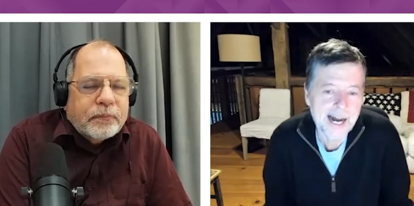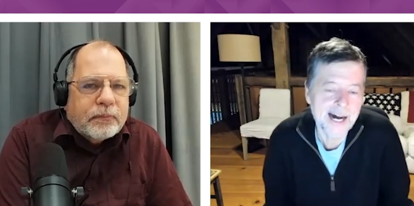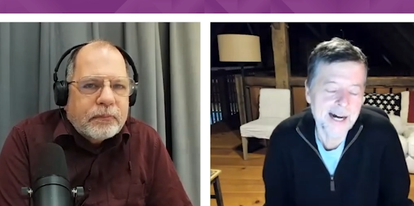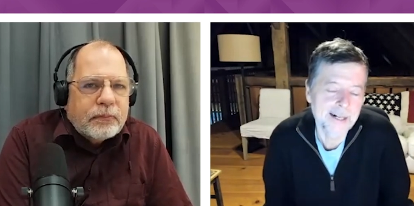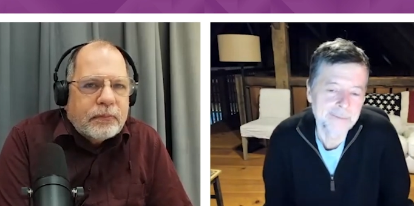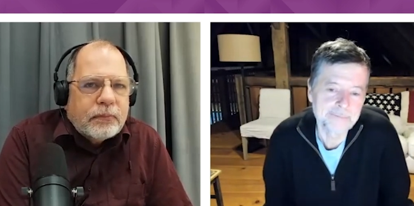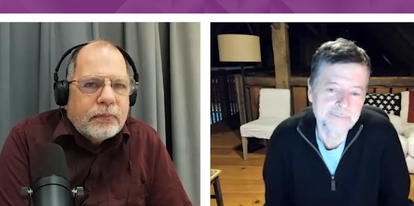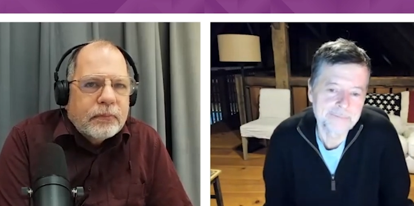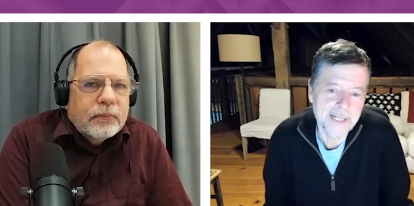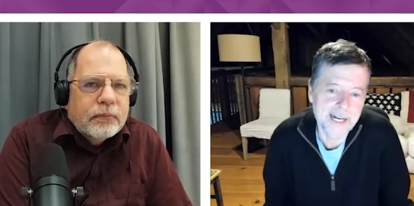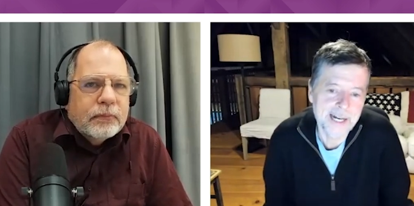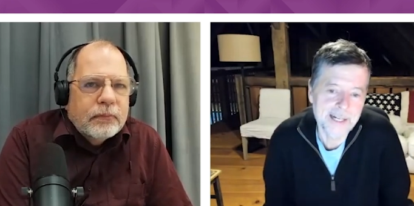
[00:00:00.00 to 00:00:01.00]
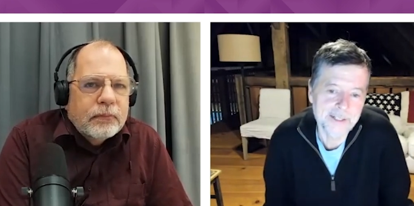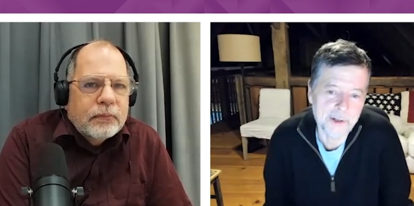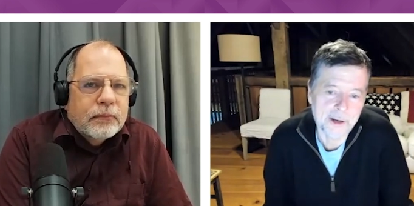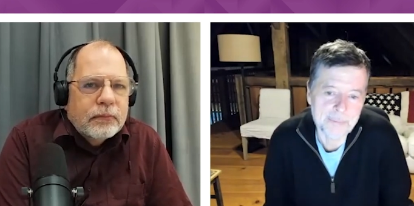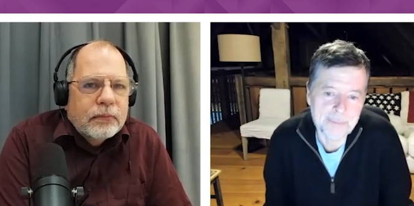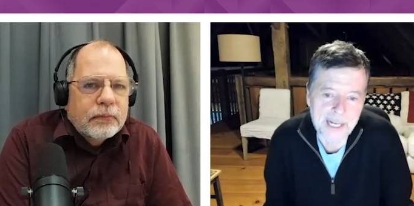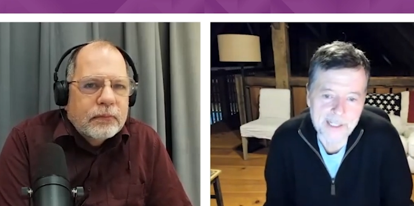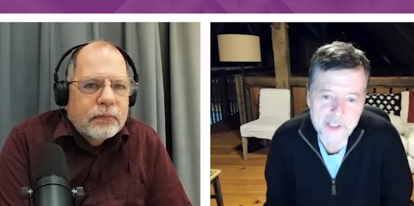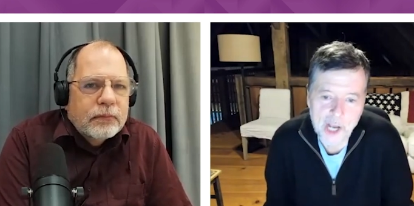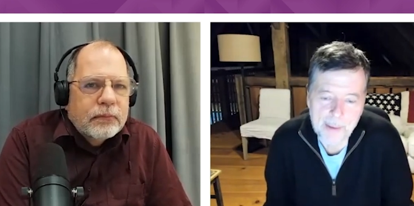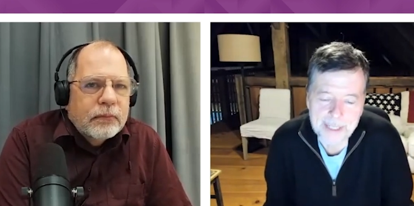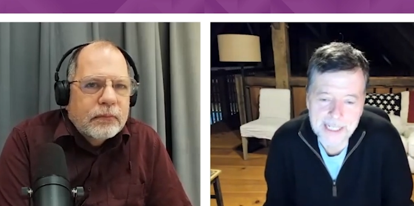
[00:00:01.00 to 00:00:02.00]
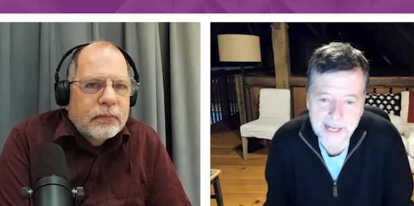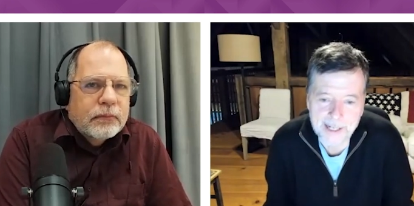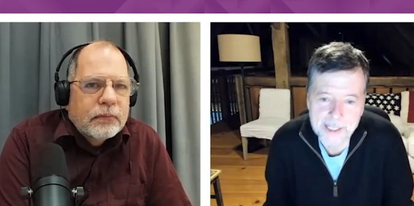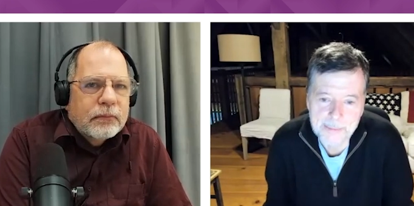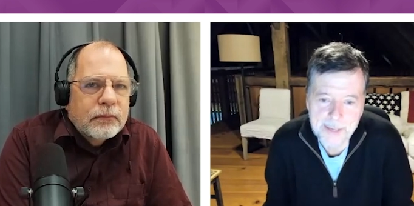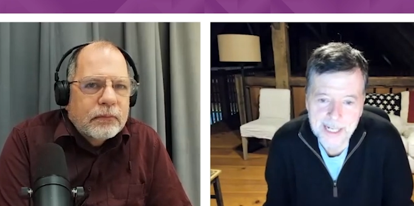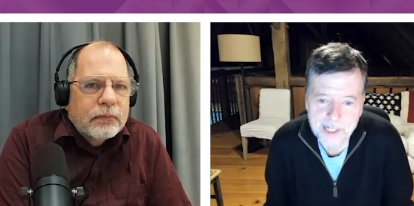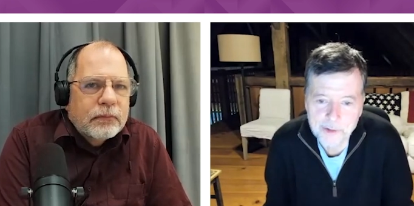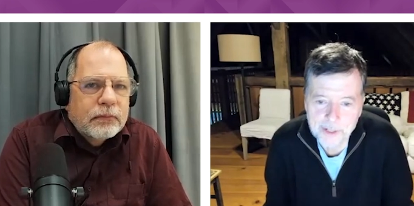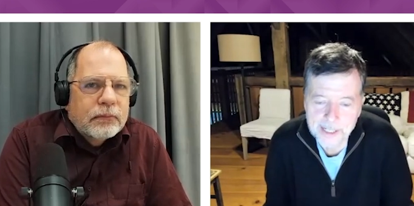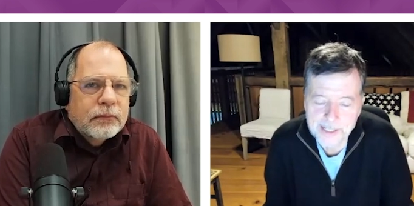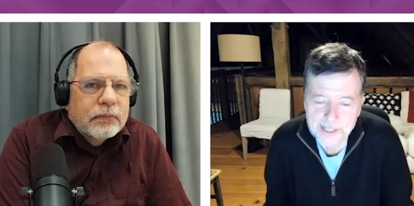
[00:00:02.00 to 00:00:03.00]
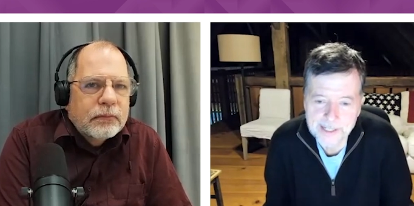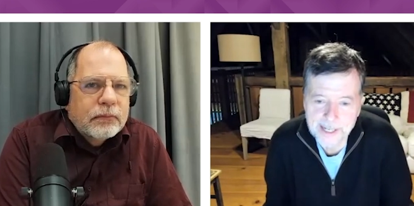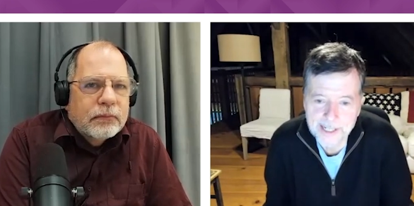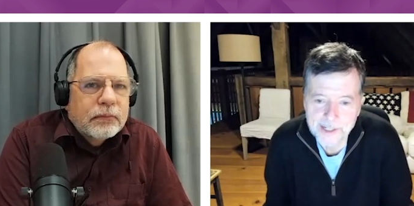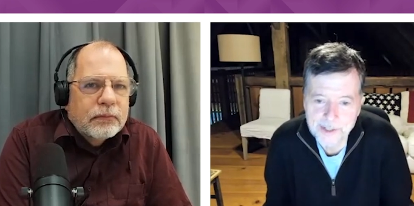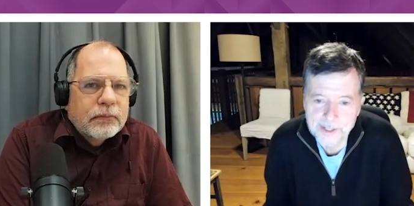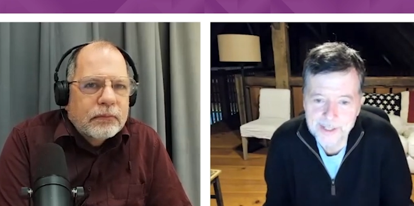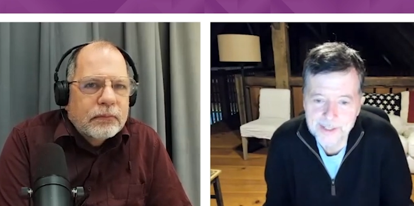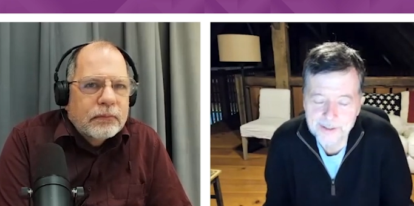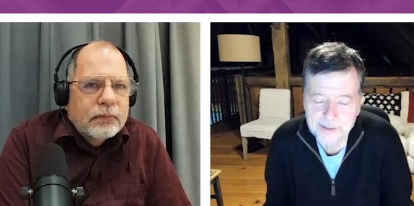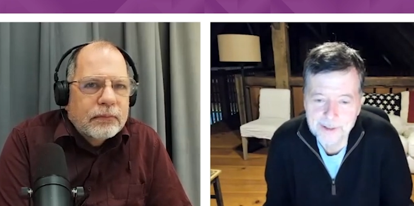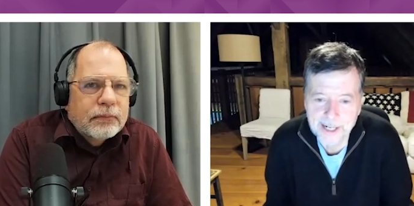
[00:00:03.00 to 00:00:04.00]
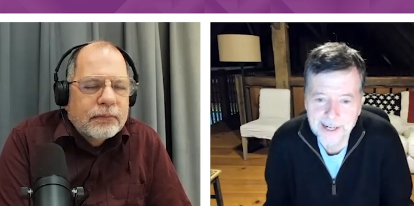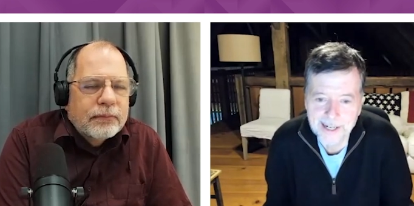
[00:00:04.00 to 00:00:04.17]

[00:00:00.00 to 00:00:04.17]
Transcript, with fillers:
Speaker 1: So I'm not chopping down as many trees as I used to